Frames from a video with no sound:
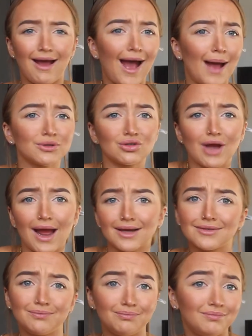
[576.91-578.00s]

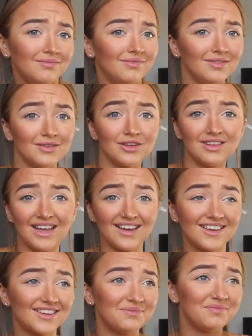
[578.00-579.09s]
abstract,
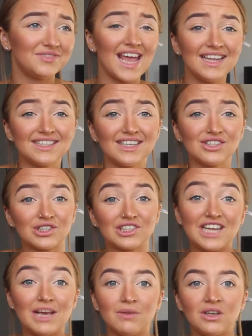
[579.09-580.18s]
like sentence or
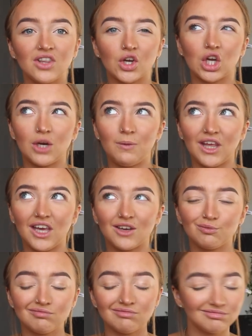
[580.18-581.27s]
statement, they're gonna be
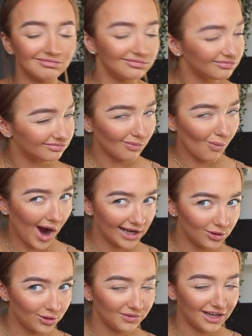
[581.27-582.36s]
like, why
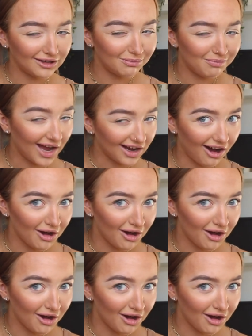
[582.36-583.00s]
though? Like, back it